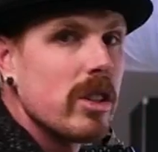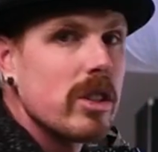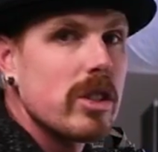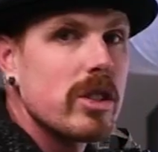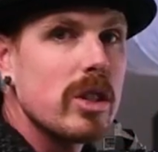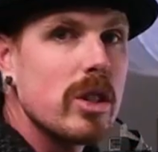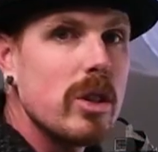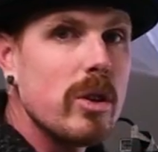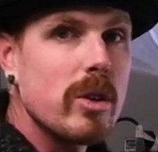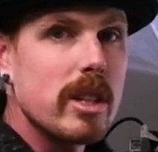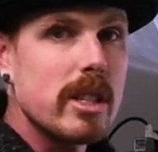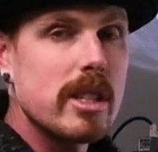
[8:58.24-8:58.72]

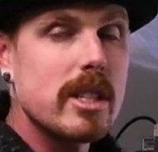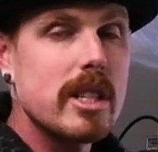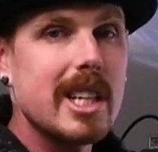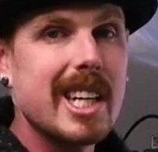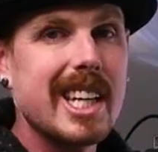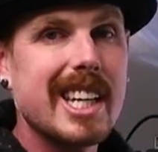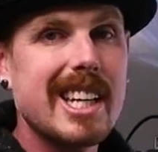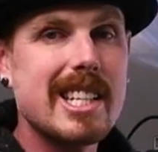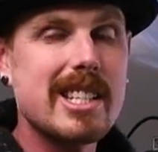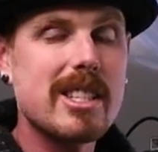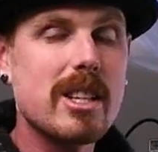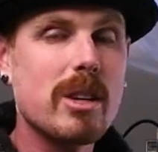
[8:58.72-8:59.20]
So you can see
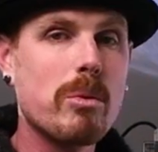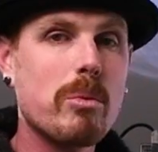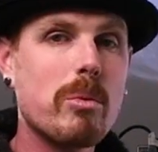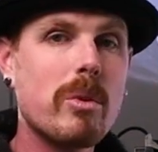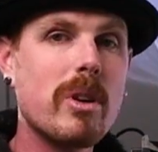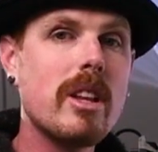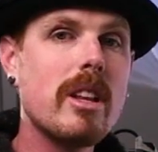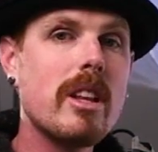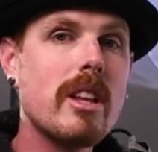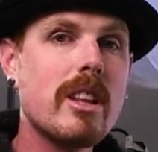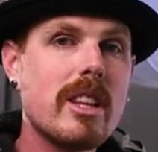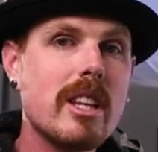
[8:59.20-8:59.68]
guys, one
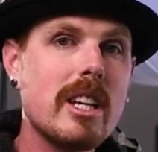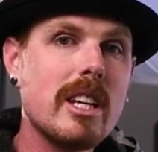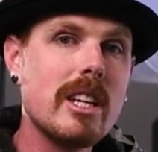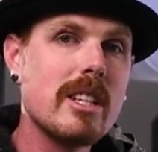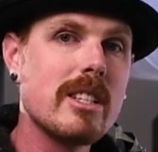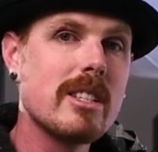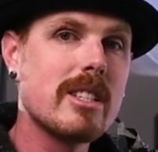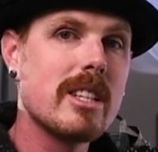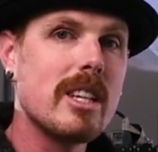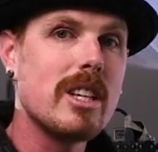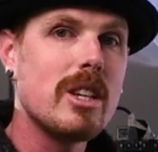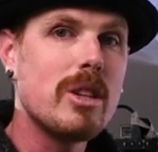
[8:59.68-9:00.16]
of the
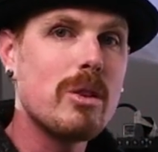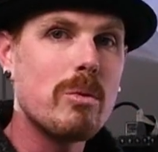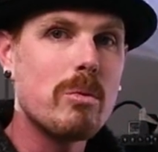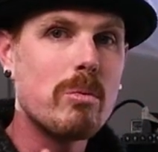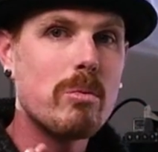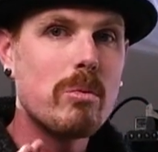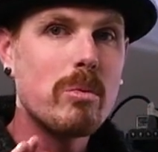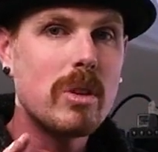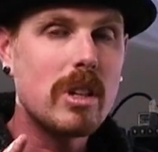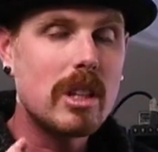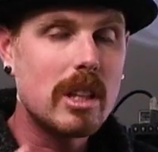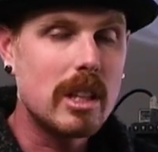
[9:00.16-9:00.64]
things that you
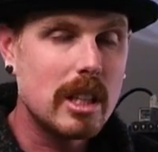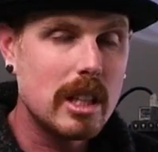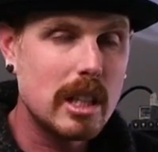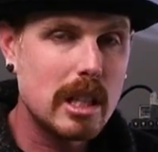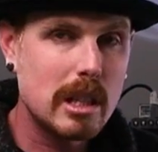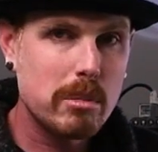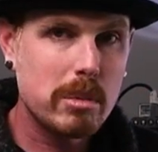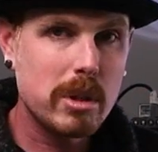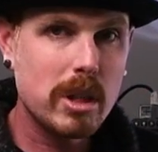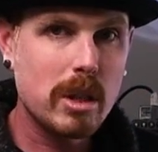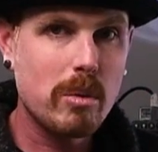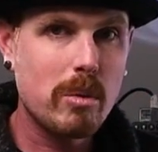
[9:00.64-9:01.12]
really need
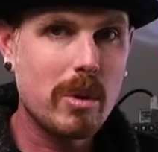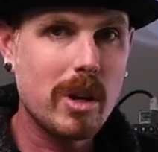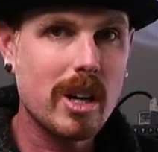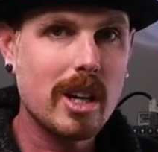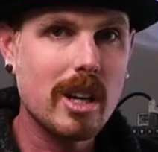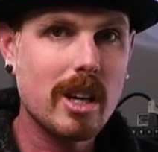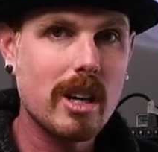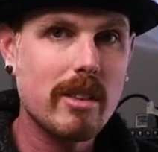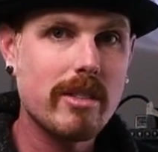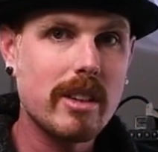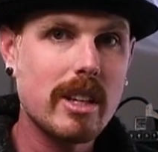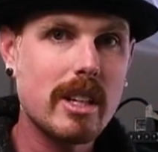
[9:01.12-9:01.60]
to be aware
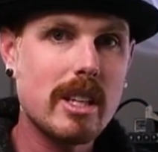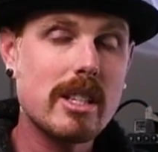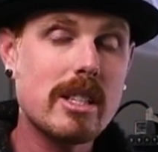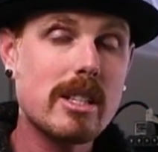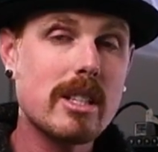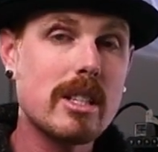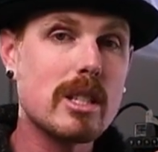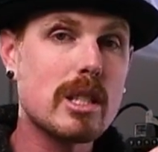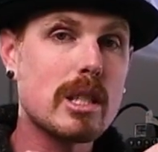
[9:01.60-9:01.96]
of is the